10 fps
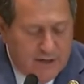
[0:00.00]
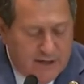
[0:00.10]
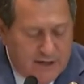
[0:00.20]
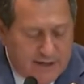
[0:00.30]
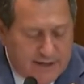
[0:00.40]

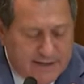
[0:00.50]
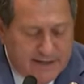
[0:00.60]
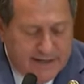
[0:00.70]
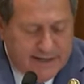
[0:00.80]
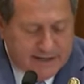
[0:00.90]
And then
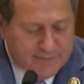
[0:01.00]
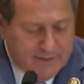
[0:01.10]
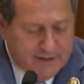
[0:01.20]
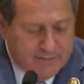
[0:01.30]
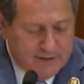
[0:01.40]

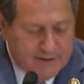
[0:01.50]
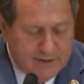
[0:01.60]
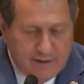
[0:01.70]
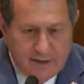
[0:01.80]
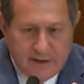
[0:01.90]
inexplicably,